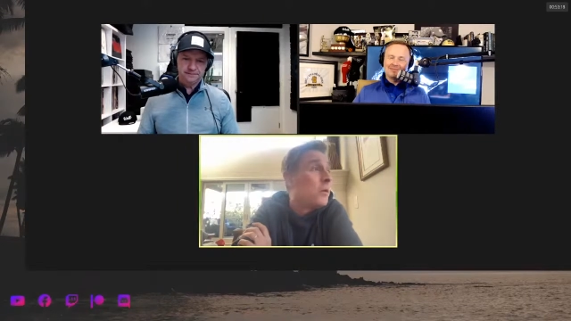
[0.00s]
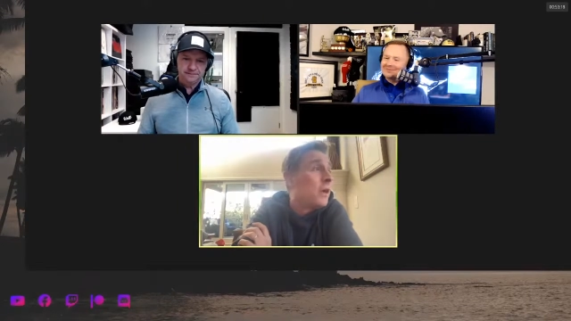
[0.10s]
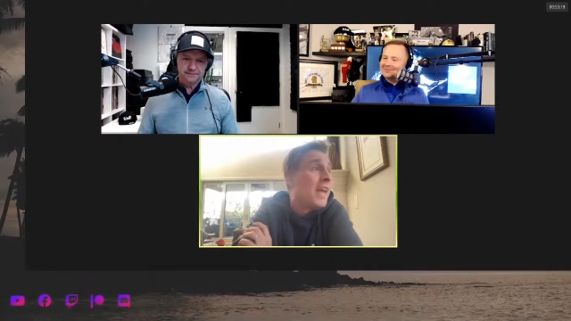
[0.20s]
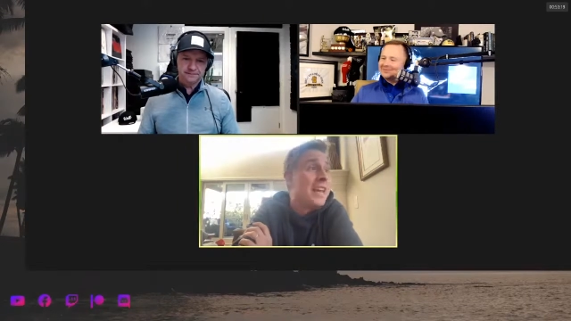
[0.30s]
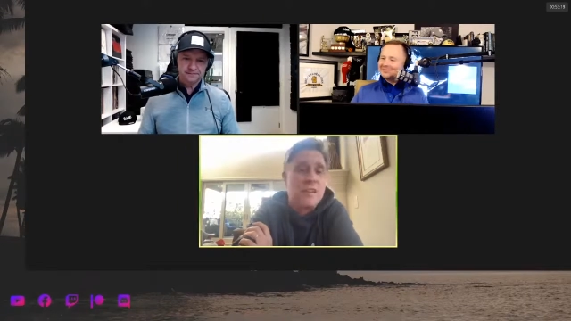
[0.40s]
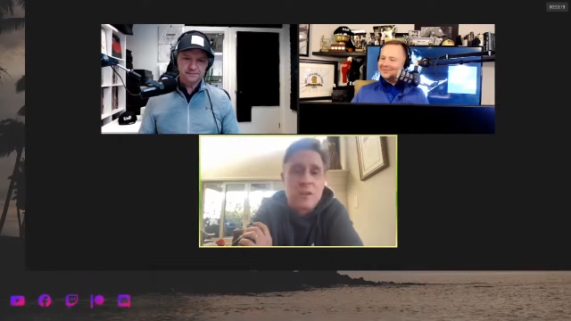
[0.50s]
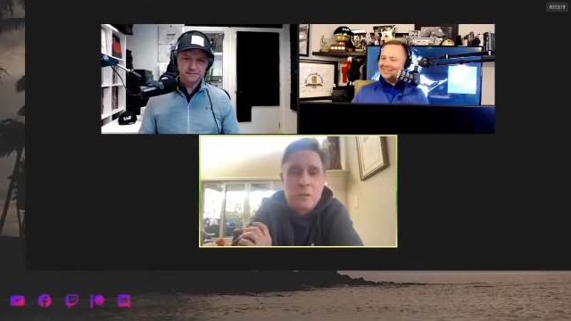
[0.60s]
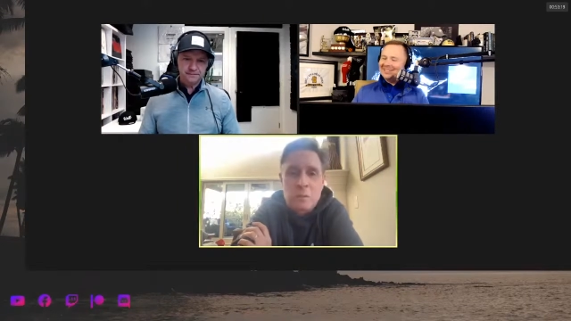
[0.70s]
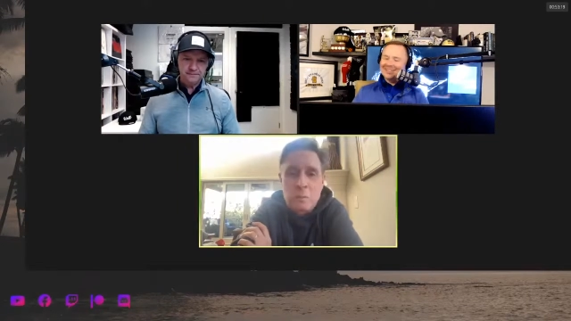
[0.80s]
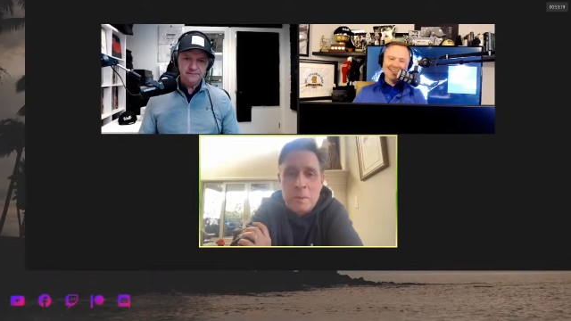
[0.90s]
any of
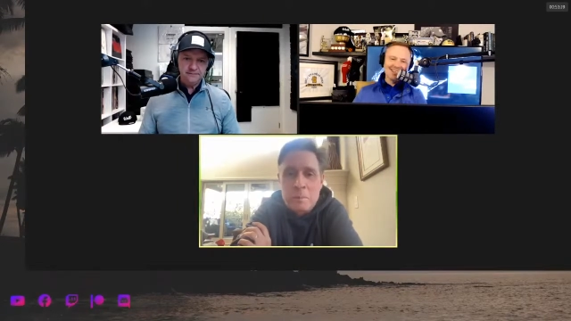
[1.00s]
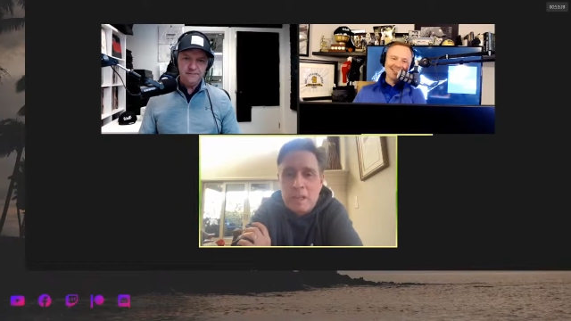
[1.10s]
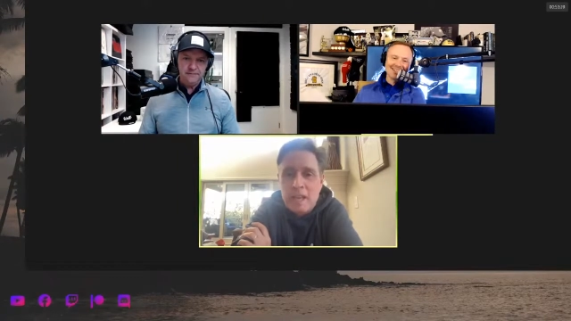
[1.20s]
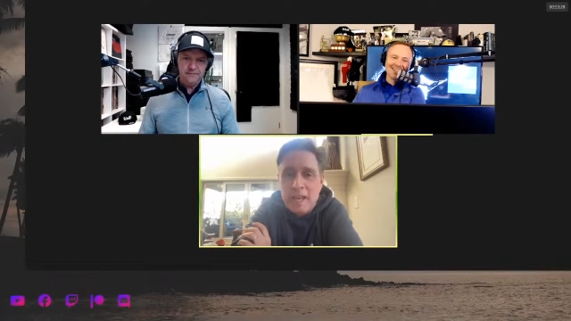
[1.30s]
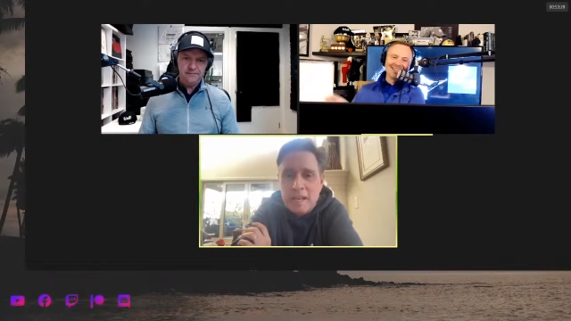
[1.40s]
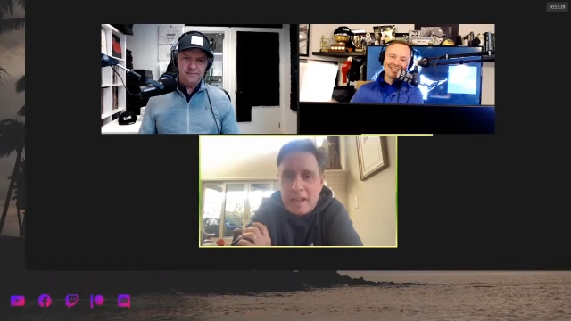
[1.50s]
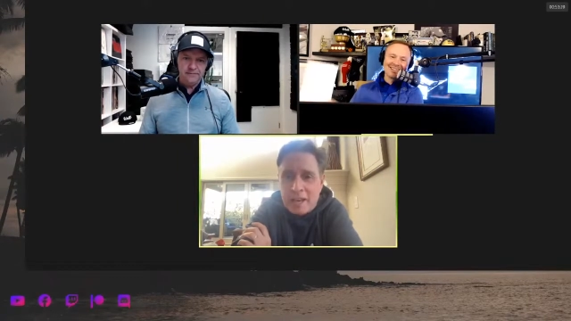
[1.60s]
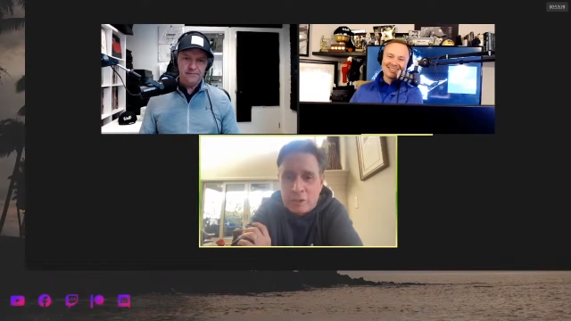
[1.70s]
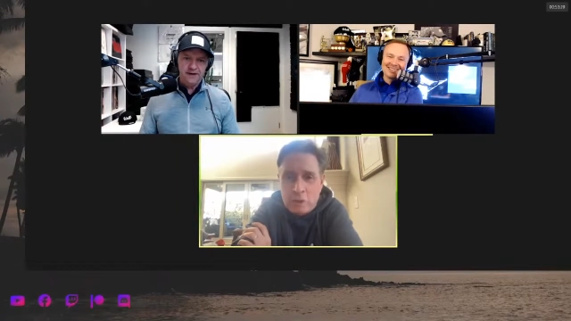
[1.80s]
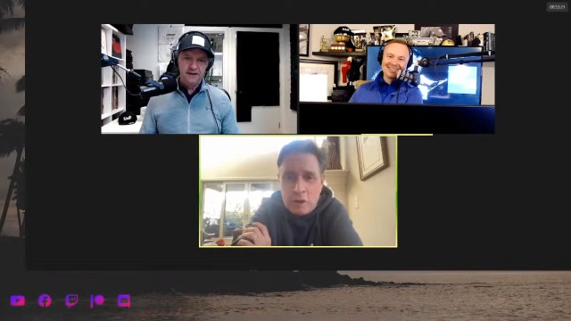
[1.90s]
us would be playing
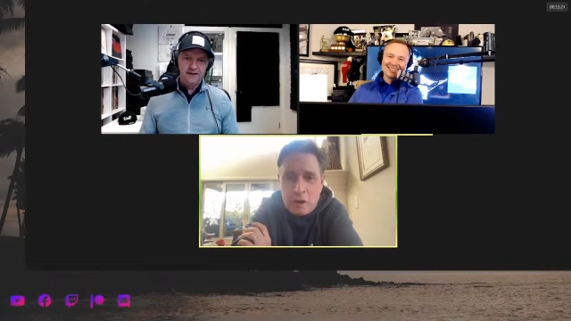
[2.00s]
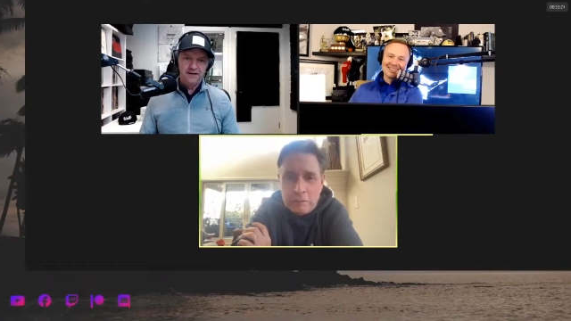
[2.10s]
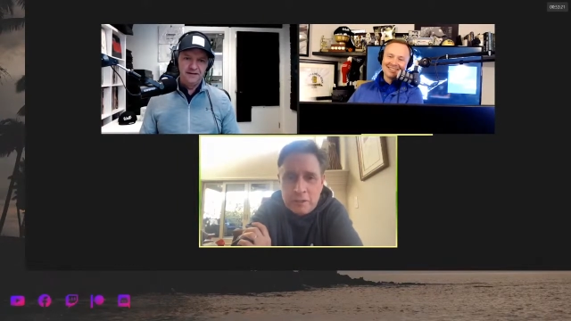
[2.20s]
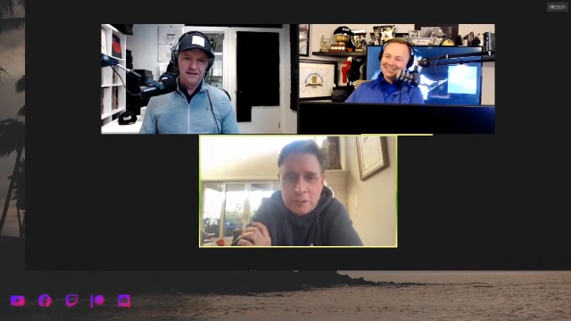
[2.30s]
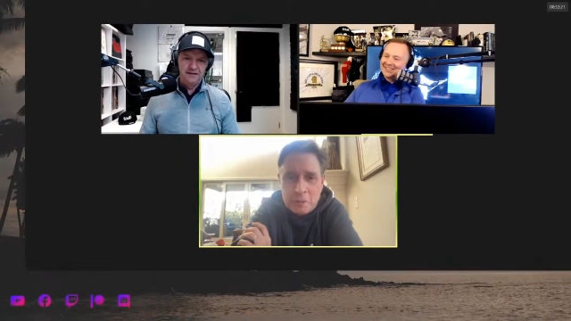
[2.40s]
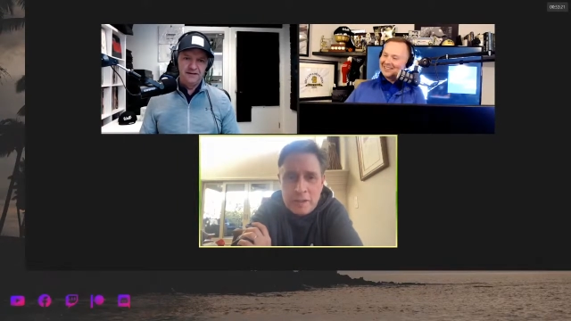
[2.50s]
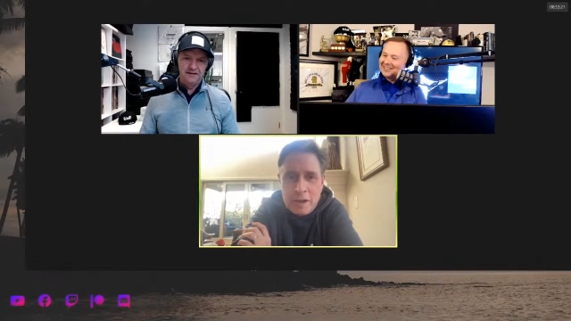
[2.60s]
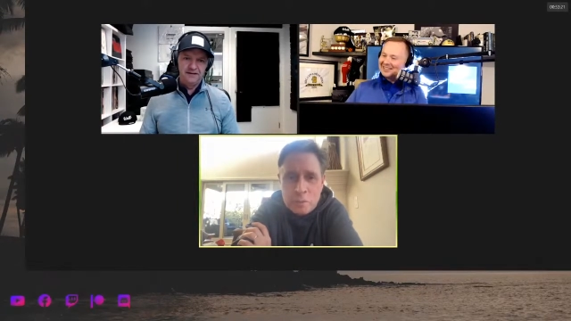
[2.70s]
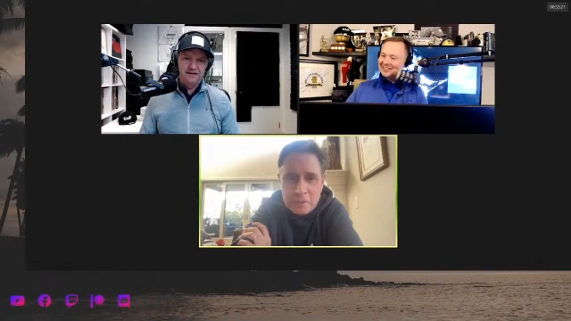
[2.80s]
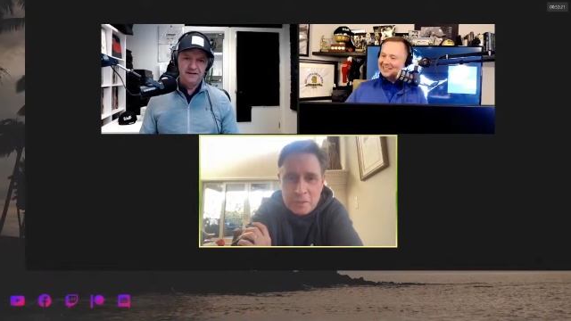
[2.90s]
National Golf Links
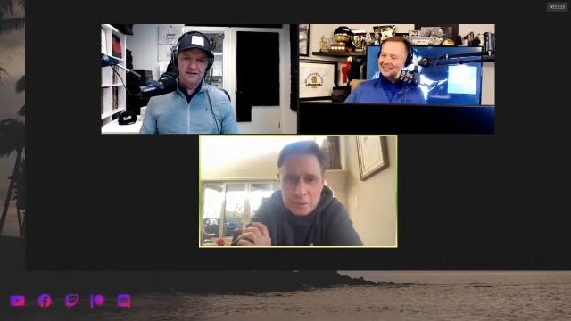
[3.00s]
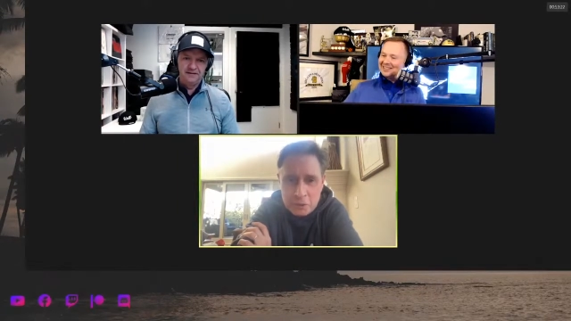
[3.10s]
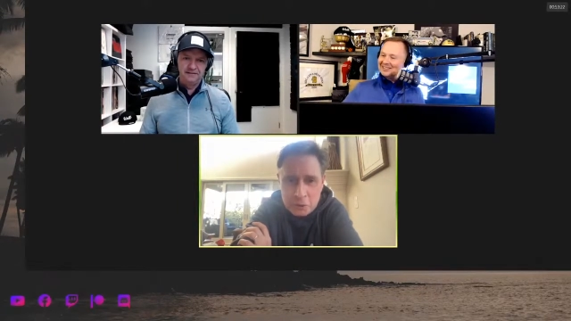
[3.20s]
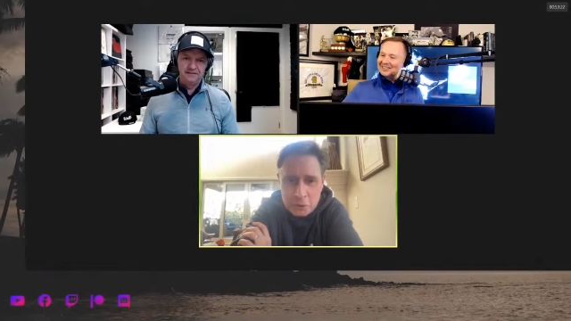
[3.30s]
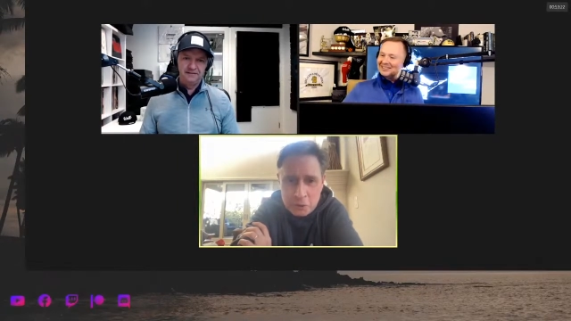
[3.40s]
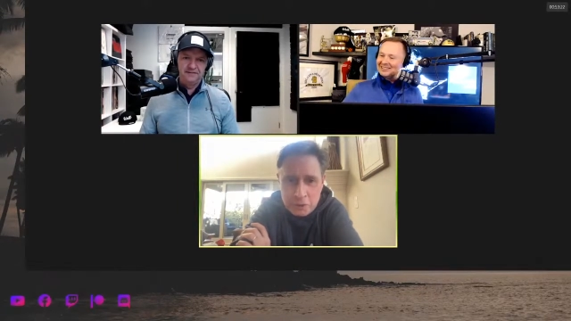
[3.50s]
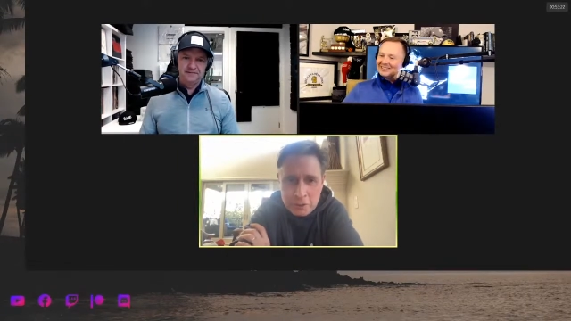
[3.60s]
without Winston Churchill.